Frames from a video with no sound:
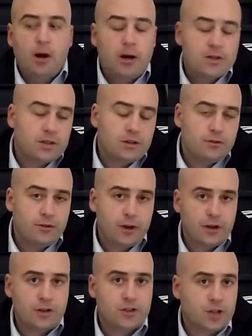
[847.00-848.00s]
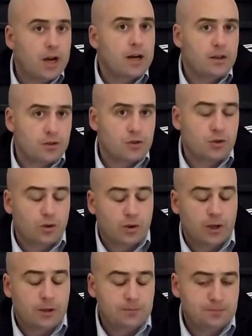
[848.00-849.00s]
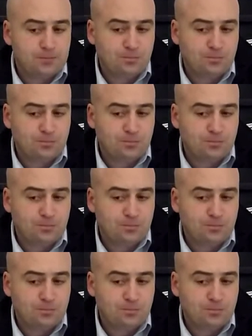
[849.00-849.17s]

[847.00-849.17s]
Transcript: positive side of the story